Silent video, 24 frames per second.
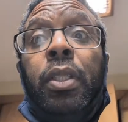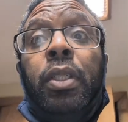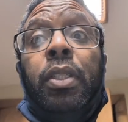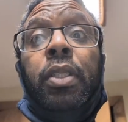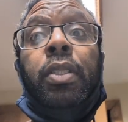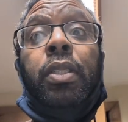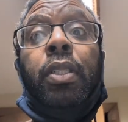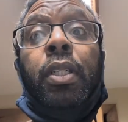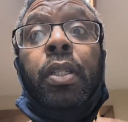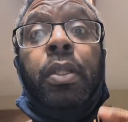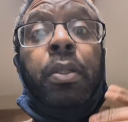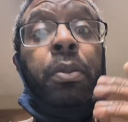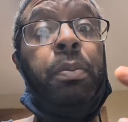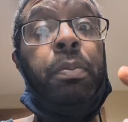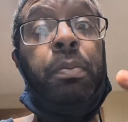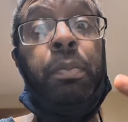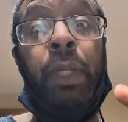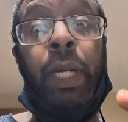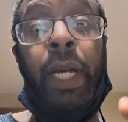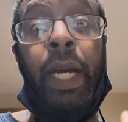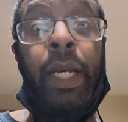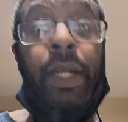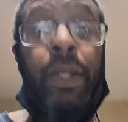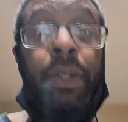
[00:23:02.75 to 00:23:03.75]
So
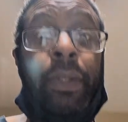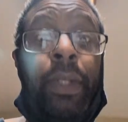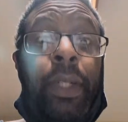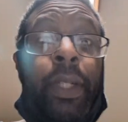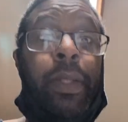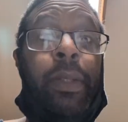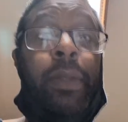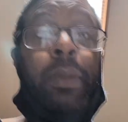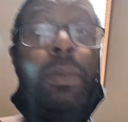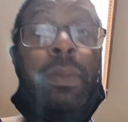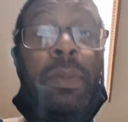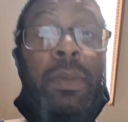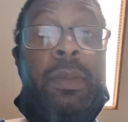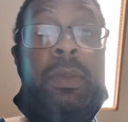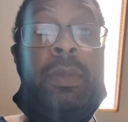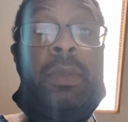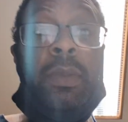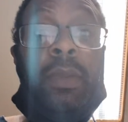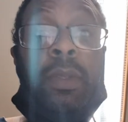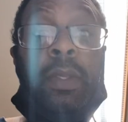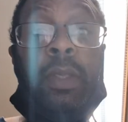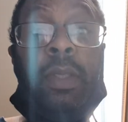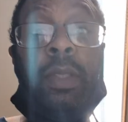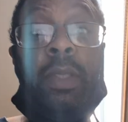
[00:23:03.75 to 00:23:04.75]
I don't know.
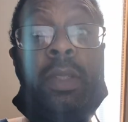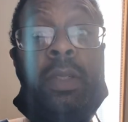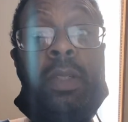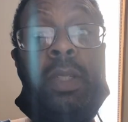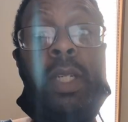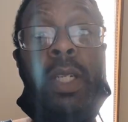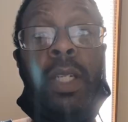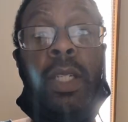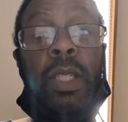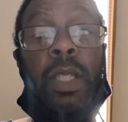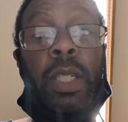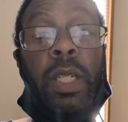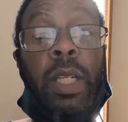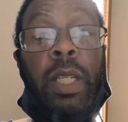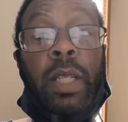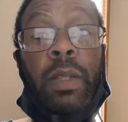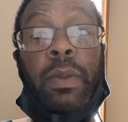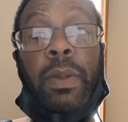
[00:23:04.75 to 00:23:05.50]
Hold on, here's another.